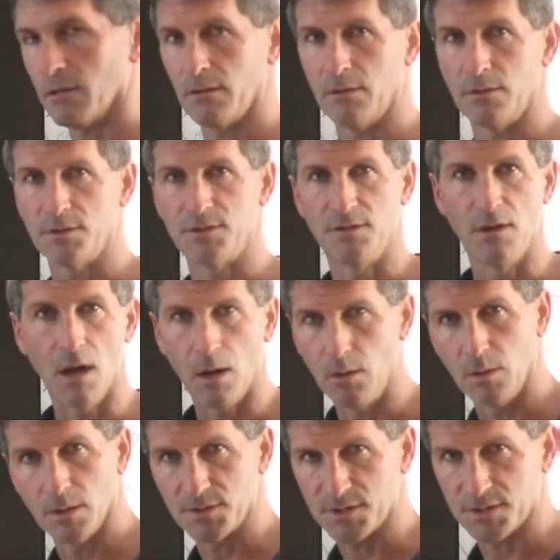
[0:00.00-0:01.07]
There is
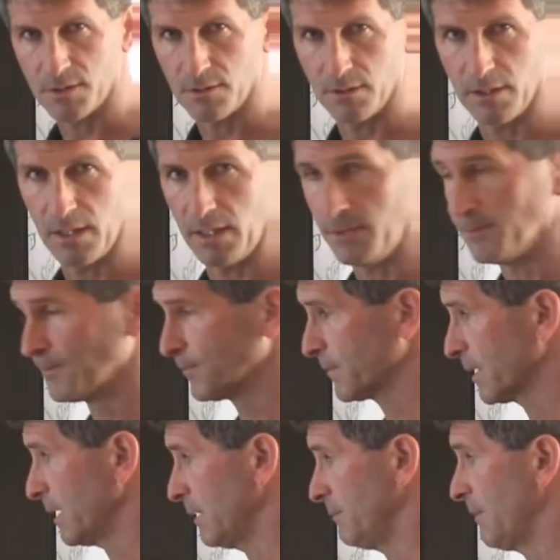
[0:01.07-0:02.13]
no uncertainty
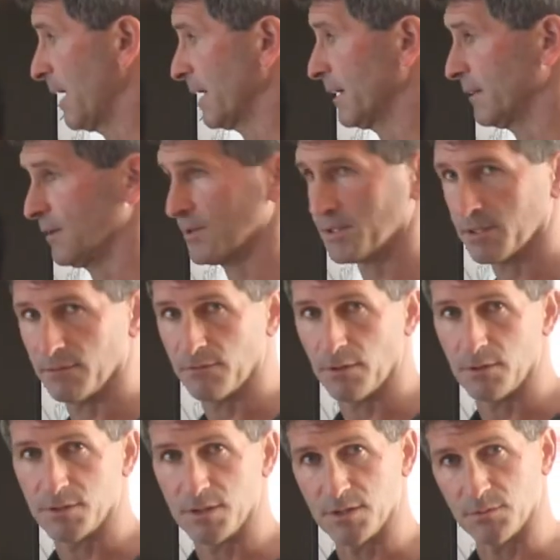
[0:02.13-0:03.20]
in making those
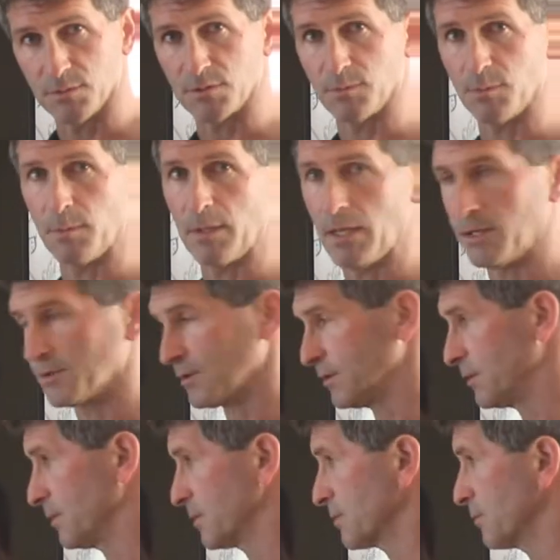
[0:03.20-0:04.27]
conversions, which will be
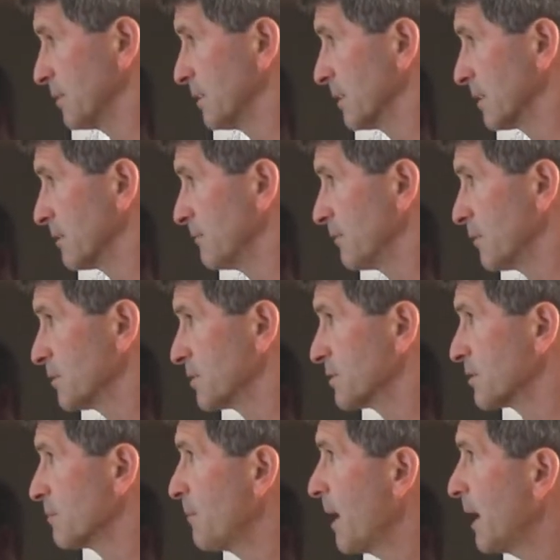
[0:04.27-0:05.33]
introduced when the
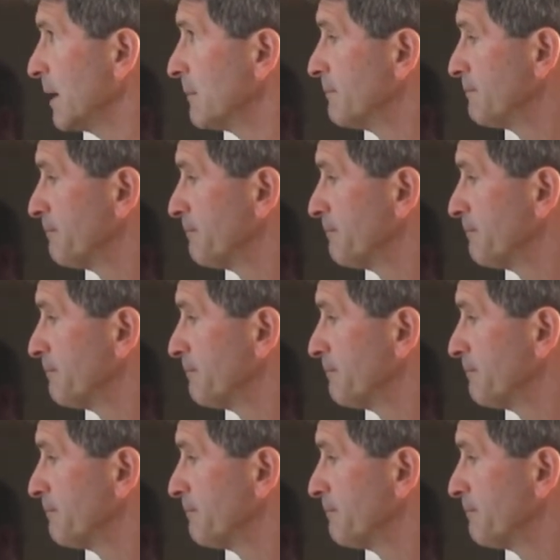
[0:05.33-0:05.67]
conversions are made.